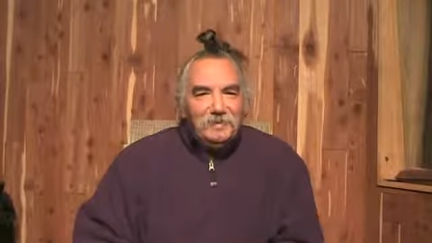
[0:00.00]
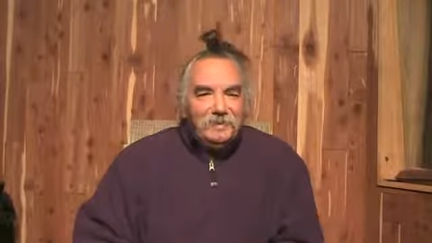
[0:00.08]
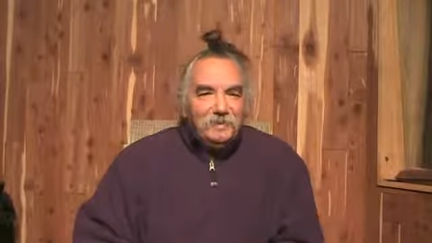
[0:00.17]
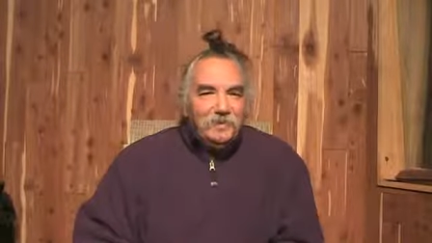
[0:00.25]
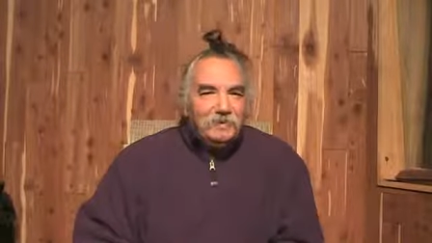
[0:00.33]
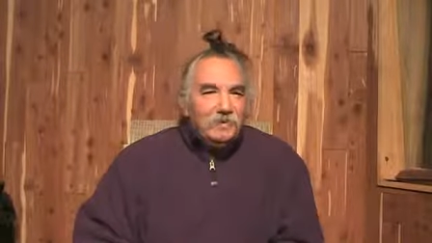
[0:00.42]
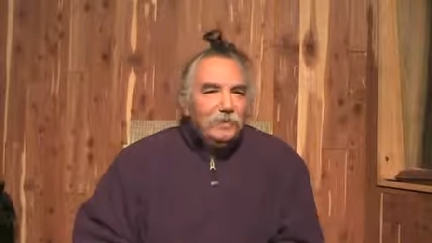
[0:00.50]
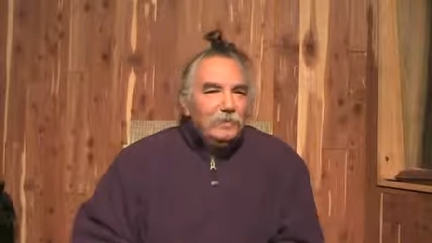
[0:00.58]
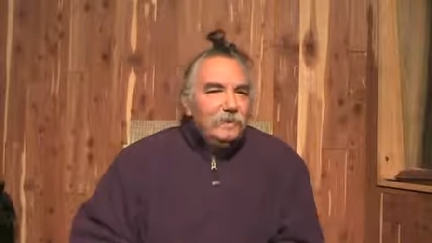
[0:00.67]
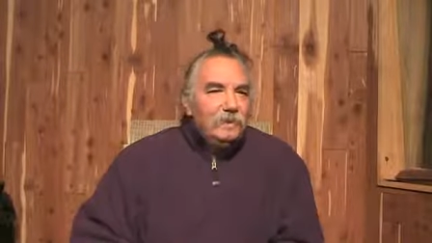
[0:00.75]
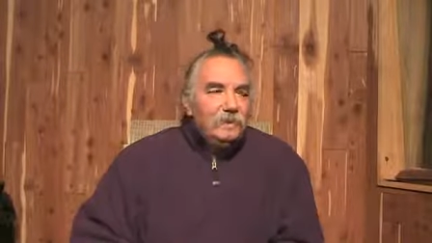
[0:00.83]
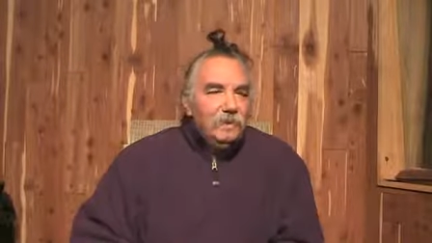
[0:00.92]
Because that's too
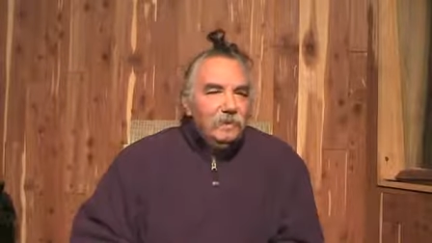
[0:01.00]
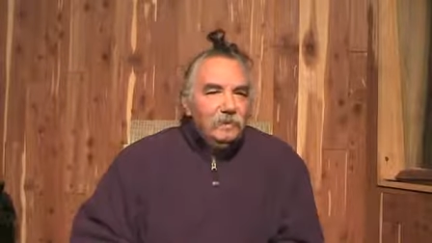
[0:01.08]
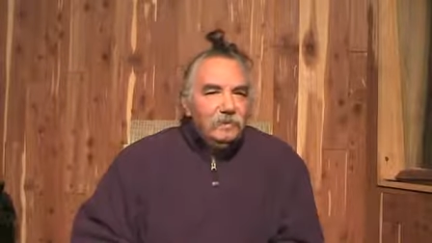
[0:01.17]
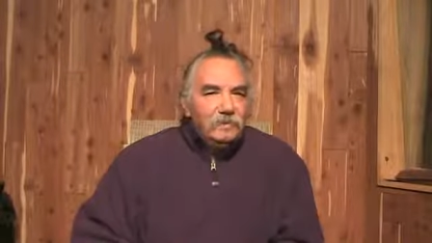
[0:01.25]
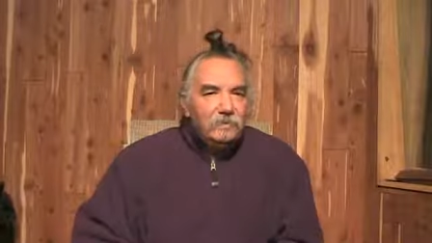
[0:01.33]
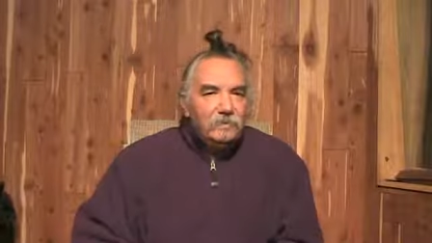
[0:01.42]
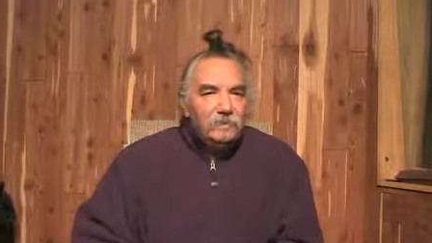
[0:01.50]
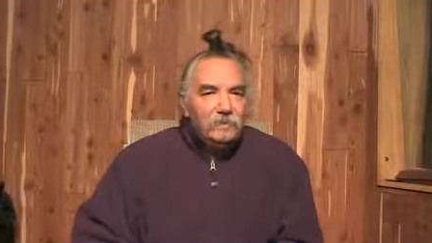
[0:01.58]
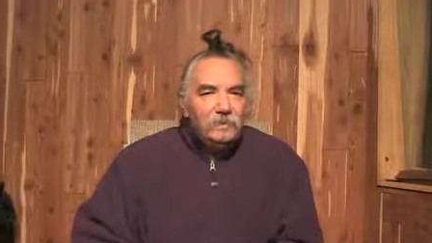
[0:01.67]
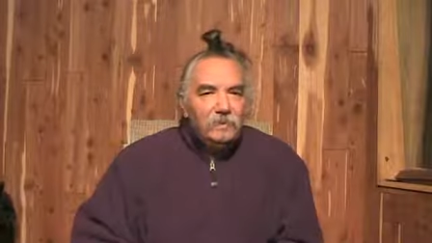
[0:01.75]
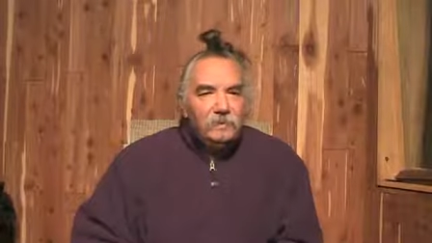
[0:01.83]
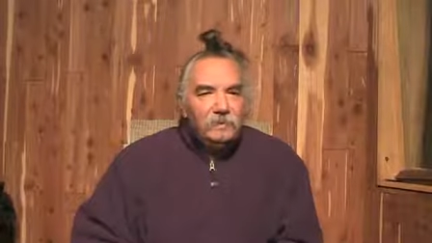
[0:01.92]
easily done in this
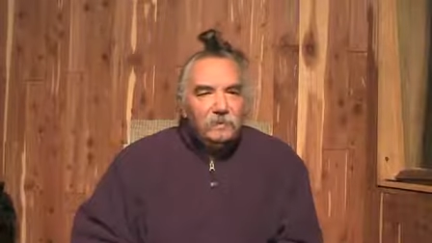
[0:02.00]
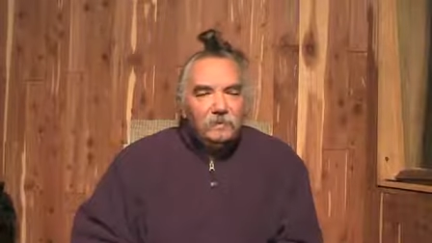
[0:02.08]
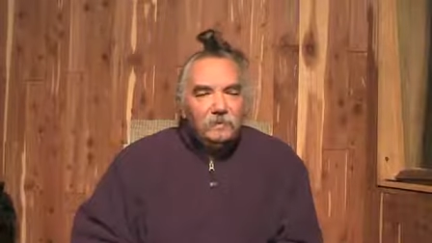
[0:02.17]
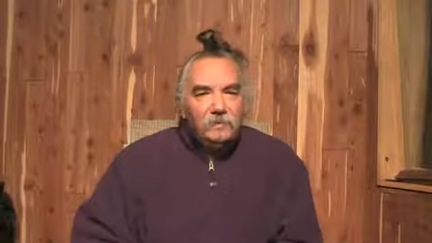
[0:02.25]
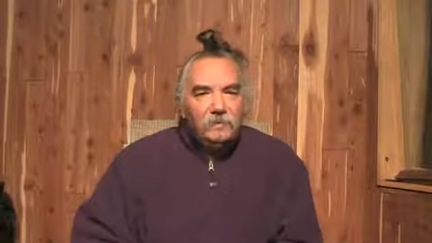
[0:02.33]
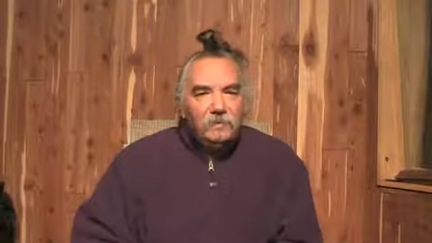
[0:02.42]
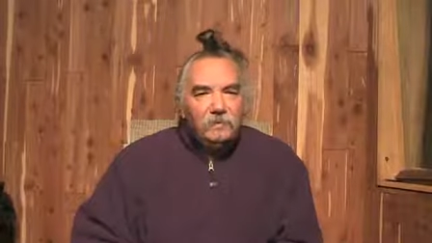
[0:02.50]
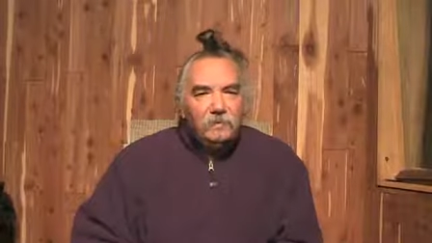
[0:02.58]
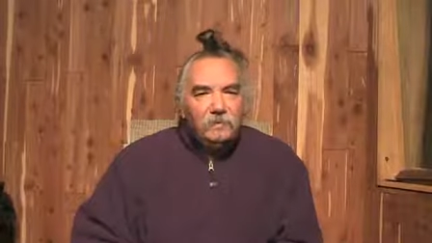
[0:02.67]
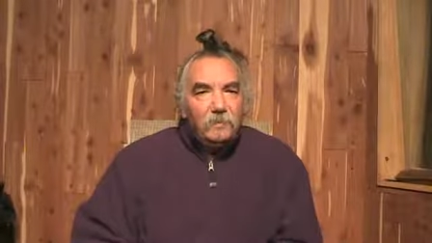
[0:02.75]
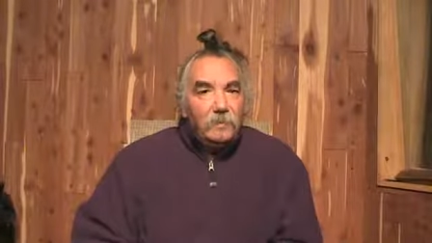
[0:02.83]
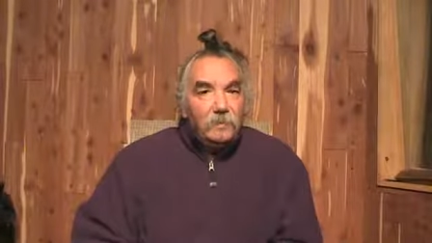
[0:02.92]
idea, you know, in
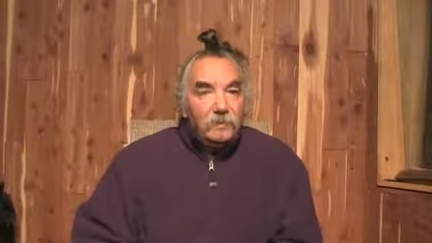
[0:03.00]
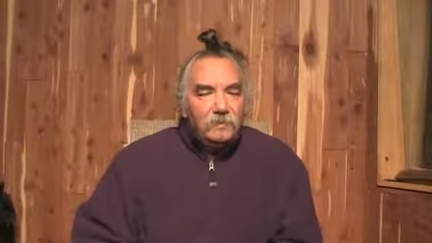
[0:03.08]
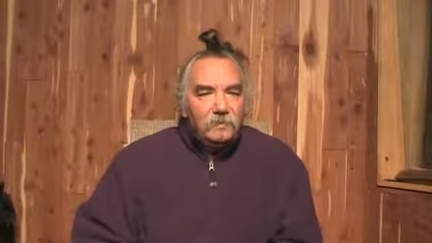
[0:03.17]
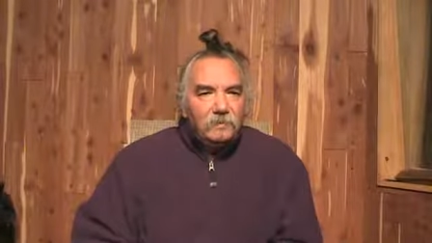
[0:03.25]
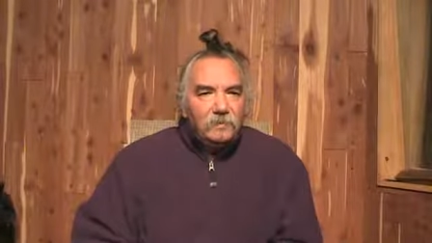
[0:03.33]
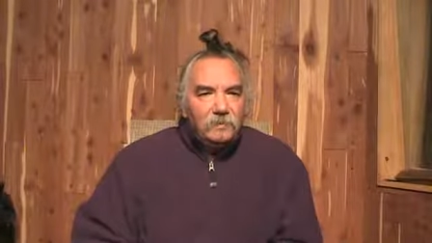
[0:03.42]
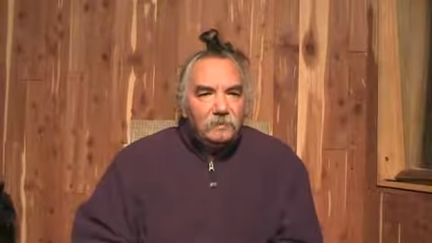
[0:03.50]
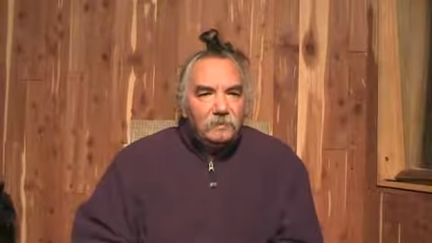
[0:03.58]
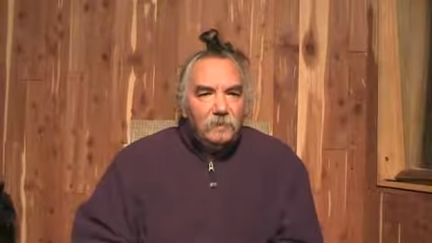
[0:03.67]
this world and such.